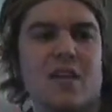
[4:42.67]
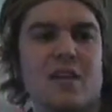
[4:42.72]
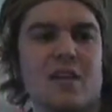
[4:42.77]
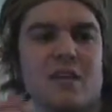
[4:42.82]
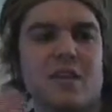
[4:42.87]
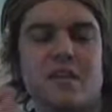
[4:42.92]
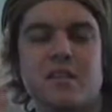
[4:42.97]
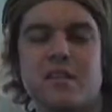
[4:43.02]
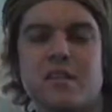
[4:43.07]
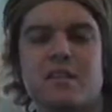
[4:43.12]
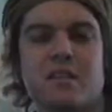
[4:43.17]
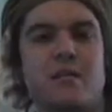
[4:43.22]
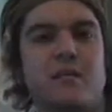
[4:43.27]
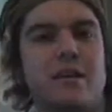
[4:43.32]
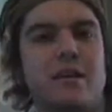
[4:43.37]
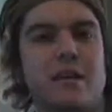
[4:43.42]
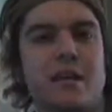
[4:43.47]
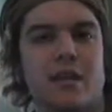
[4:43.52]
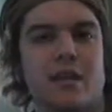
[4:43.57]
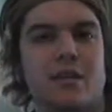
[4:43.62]
These
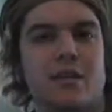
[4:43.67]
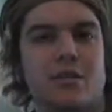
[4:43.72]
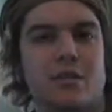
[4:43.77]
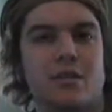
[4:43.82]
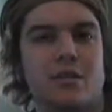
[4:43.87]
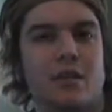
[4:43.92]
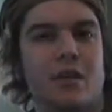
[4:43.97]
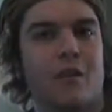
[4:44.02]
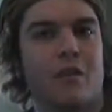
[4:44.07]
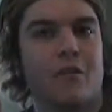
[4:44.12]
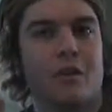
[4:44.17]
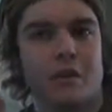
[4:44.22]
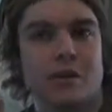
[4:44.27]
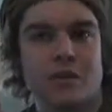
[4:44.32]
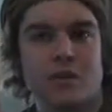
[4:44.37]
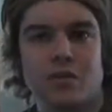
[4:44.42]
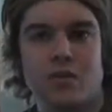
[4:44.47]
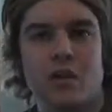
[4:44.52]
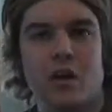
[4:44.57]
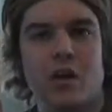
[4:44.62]
3 characters are all very
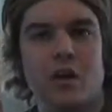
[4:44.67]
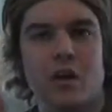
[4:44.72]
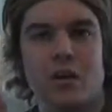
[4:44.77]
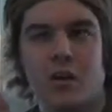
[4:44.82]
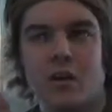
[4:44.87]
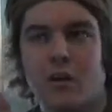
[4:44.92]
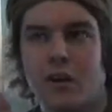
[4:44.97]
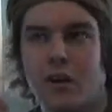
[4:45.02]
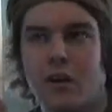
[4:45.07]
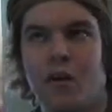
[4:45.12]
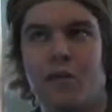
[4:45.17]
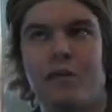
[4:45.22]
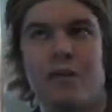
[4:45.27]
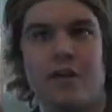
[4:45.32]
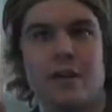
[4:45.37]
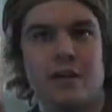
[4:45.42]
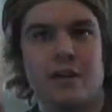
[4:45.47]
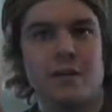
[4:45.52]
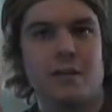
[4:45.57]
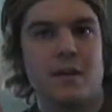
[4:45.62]
strong and are all
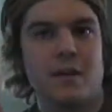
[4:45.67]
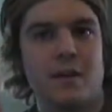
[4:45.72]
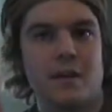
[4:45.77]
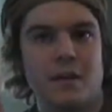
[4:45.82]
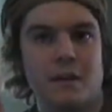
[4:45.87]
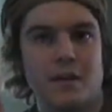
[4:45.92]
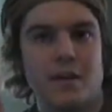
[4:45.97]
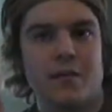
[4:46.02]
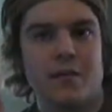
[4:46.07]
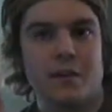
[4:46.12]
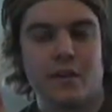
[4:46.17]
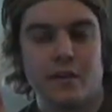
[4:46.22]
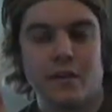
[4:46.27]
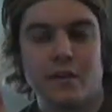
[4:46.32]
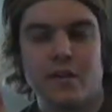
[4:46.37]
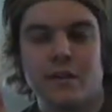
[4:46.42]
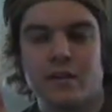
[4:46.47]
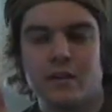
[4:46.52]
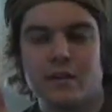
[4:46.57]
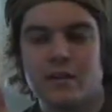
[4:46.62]
very committed to different
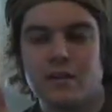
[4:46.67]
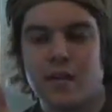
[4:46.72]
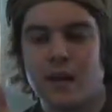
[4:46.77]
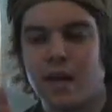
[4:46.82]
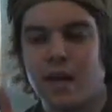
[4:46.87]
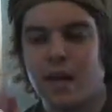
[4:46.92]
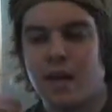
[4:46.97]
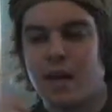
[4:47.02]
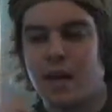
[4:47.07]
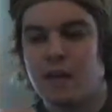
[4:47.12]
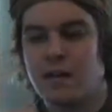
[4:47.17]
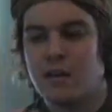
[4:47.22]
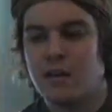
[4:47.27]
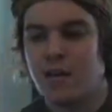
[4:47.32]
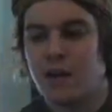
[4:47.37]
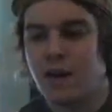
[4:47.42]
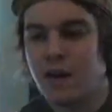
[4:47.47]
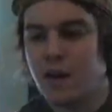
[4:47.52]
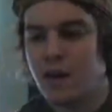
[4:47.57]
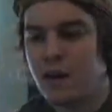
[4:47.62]
things, and
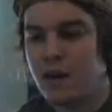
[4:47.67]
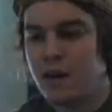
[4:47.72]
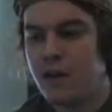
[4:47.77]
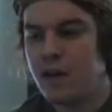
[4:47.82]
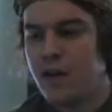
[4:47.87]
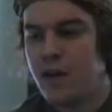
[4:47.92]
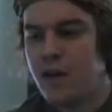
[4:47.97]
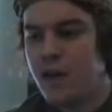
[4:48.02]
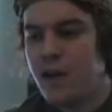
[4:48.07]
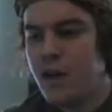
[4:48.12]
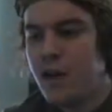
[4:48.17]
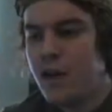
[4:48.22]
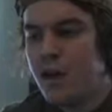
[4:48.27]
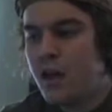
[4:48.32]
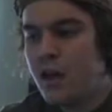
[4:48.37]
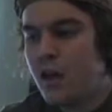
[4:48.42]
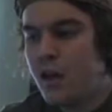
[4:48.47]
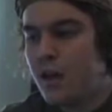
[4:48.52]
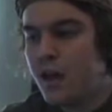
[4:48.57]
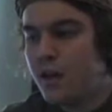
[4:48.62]

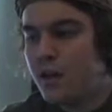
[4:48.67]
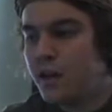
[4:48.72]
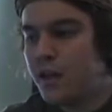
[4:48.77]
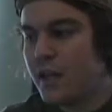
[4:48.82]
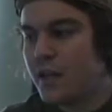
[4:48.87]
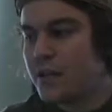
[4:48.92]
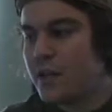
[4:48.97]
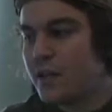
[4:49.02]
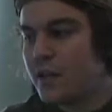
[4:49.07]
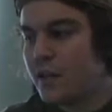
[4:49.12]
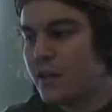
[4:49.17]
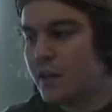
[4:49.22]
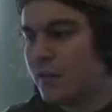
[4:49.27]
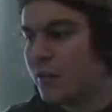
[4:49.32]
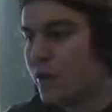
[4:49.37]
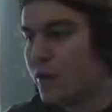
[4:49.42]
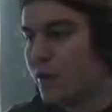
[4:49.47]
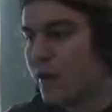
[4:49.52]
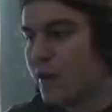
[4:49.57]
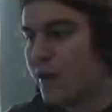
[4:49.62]
they didn't
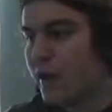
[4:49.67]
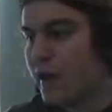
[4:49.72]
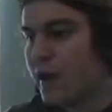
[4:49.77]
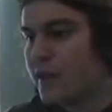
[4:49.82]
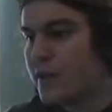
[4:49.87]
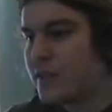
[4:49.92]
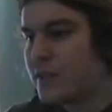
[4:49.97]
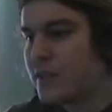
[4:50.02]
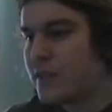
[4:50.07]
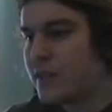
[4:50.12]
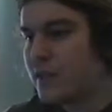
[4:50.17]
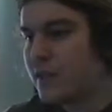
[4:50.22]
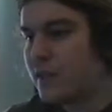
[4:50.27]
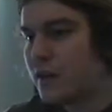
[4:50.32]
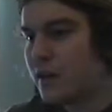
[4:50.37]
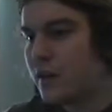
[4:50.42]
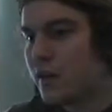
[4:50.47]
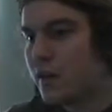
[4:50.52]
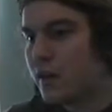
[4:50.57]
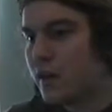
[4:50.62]
really let
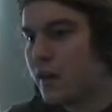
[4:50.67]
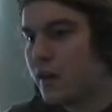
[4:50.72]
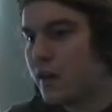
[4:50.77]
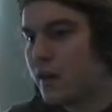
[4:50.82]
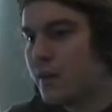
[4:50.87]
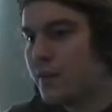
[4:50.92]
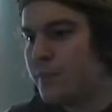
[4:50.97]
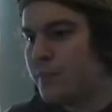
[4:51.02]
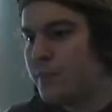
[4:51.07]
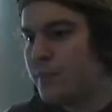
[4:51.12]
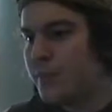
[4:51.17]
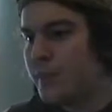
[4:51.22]
their